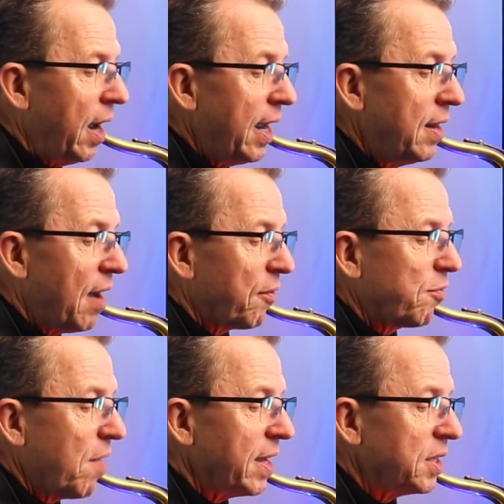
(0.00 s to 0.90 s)
in that
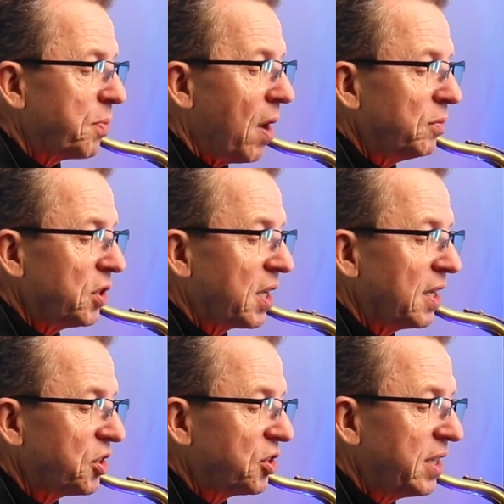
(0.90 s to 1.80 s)
phrase, but I'm just
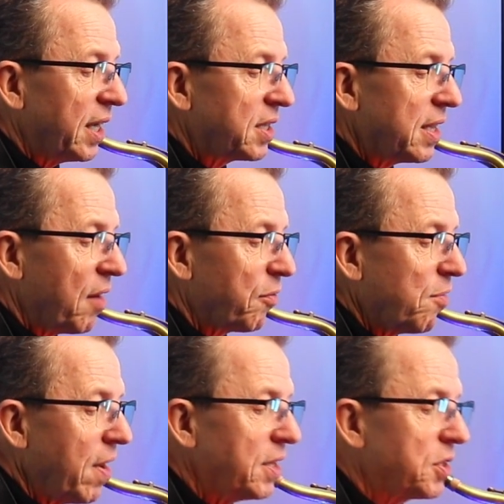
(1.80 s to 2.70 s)
going to stick to that
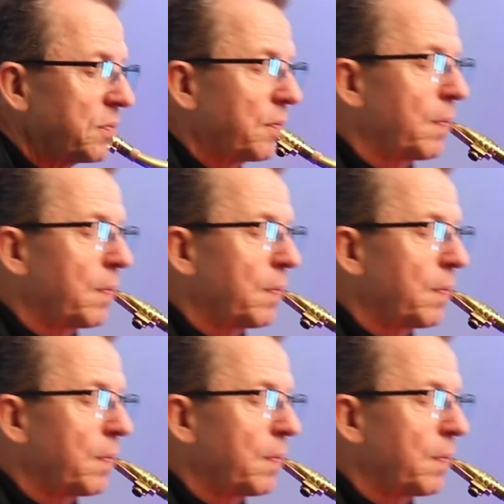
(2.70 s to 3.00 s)
phrase.